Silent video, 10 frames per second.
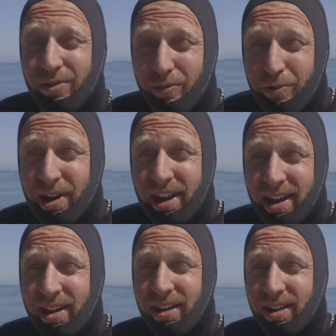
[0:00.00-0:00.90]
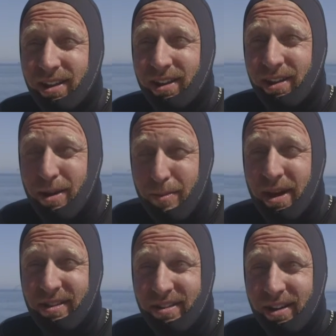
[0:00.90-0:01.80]
really
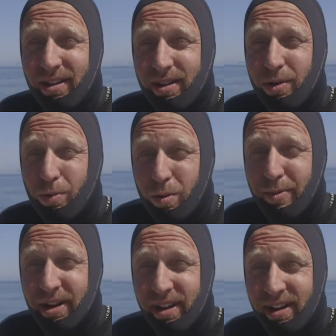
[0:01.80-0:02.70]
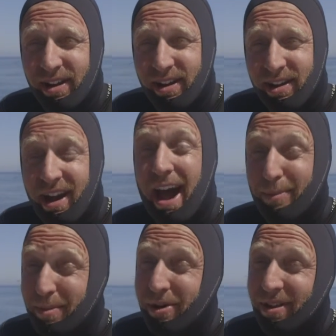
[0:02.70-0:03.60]
amazing woman.
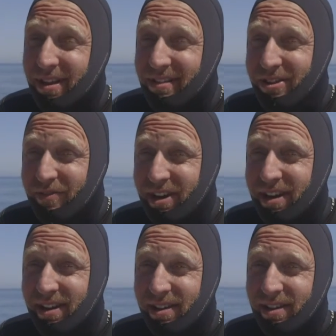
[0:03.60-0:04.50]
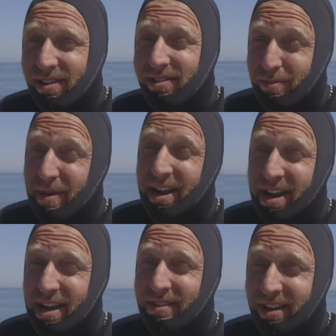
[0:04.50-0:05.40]
Happy birthday, Sylvia, to many
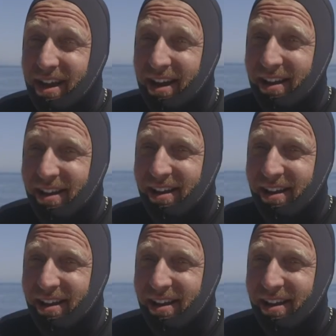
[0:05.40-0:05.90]
years ahead.